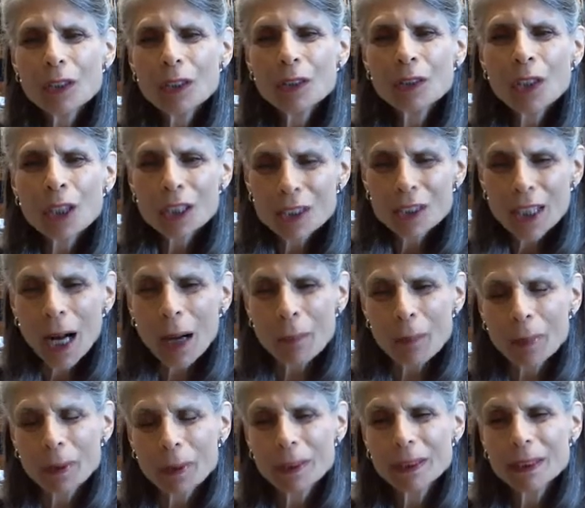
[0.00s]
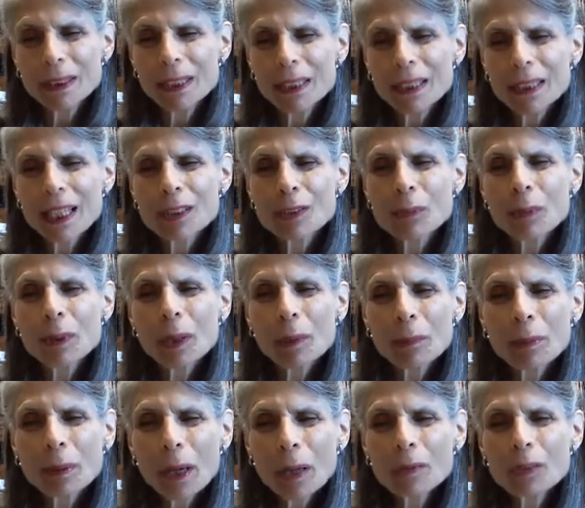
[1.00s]
looks up as we
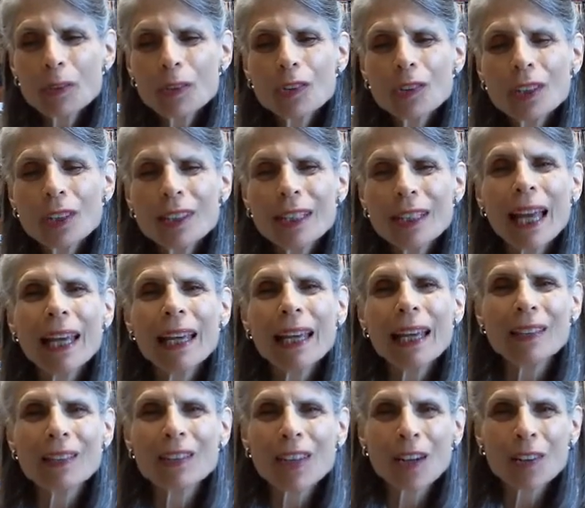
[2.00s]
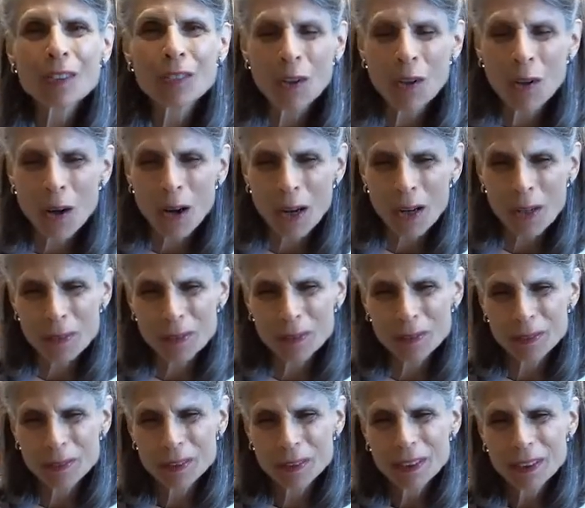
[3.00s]
approach the days of awe.
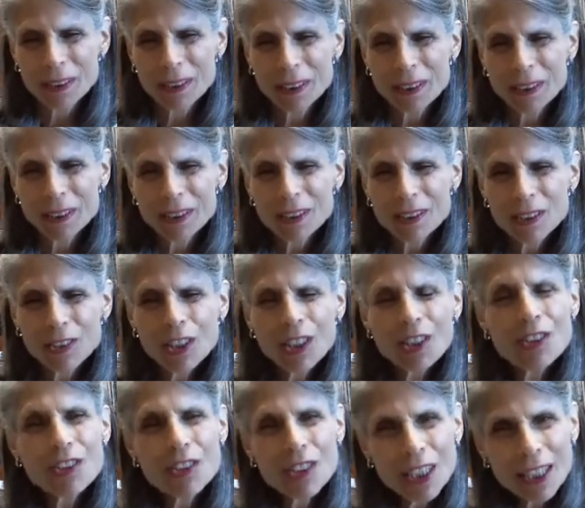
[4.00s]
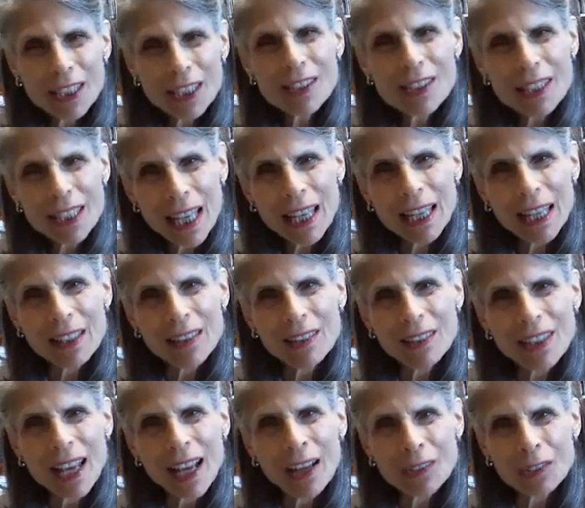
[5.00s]
Just 6
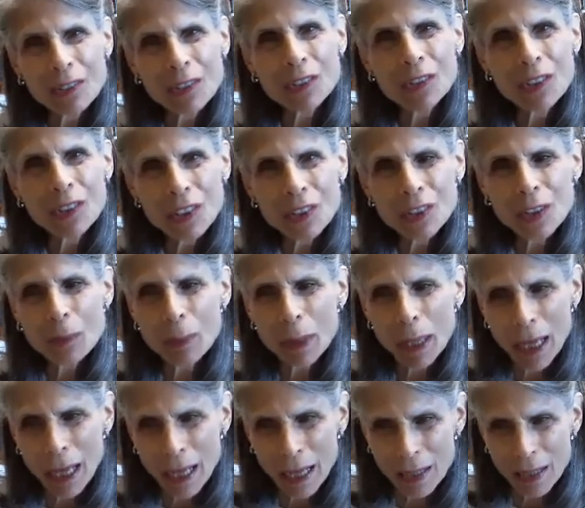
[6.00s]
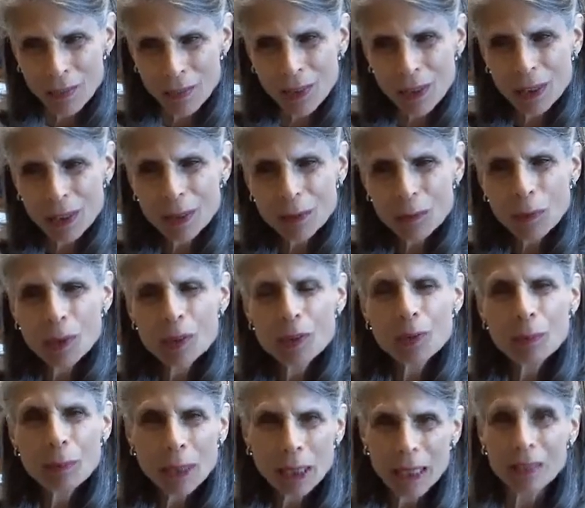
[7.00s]
days after Tisha B'Av, which
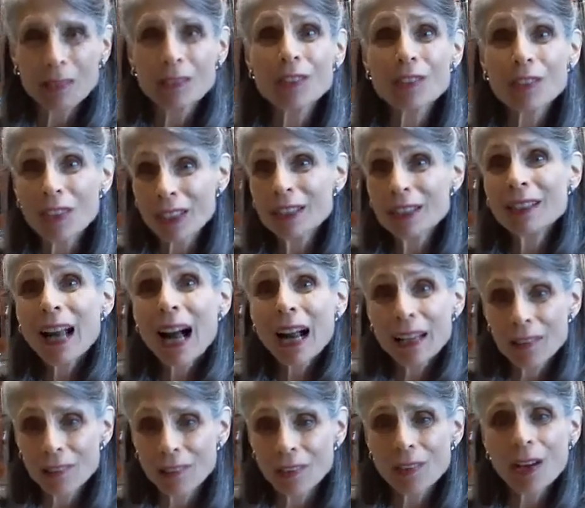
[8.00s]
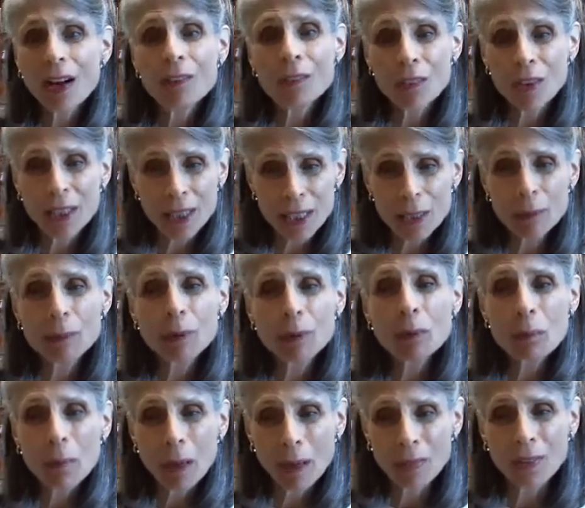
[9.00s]
means the 9th of the Hebrew
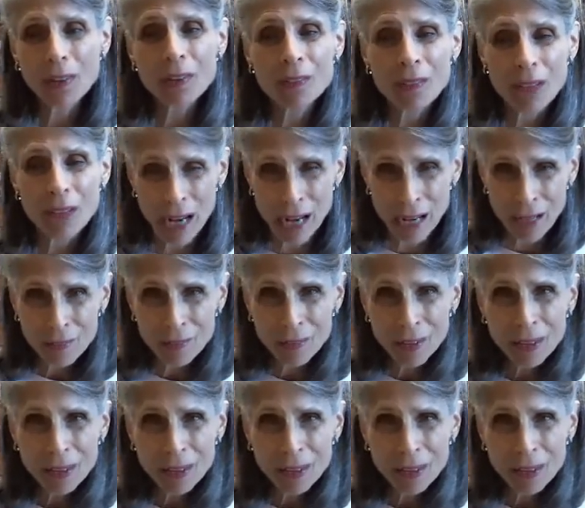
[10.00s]
month of Av,